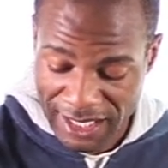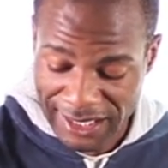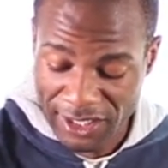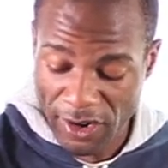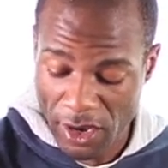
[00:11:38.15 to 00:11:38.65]

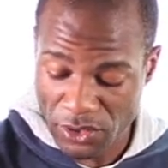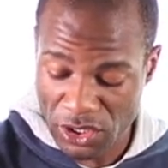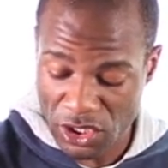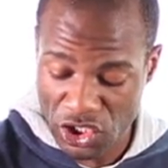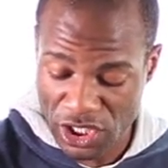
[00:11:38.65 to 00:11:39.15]
clear out to
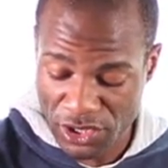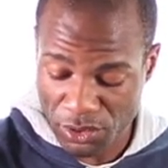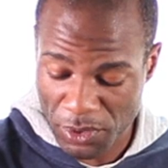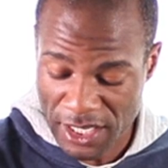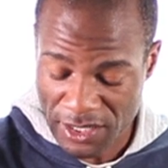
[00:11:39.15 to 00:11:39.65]
the
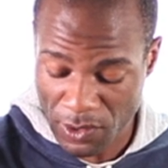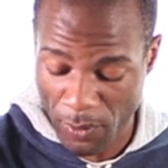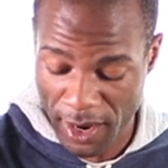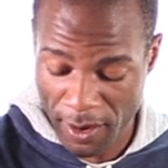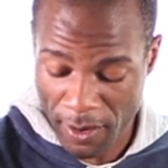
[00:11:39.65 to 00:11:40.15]
g3
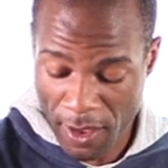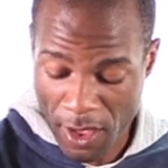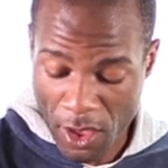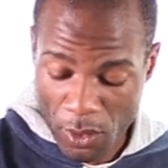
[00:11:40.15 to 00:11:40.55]
square,